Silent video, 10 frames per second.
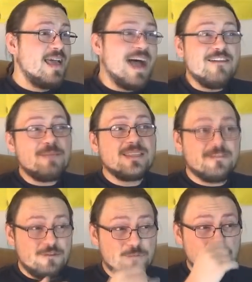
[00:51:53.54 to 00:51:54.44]
I've met
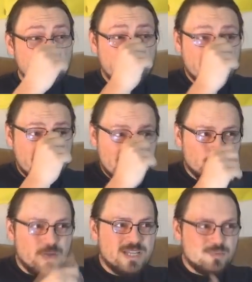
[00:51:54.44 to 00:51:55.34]
a few people like
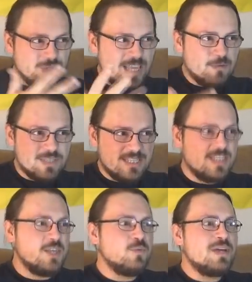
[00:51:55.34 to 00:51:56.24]
these ones when I was
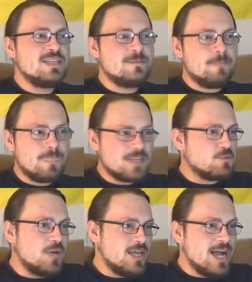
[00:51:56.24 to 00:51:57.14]
in the US.
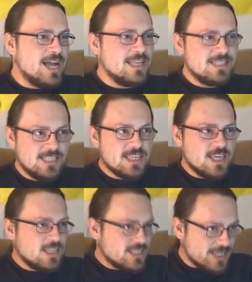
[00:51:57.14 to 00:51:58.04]
That's why I
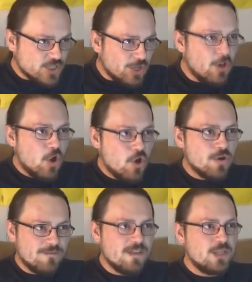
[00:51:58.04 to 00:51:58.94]
dedicated such a
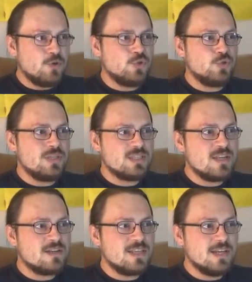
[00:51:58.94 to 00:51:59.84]
long video to this
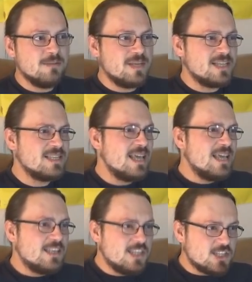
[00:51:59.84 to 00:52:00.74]
article, because
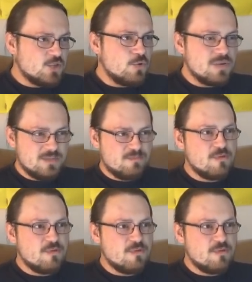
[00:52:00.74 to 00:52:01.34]
the stories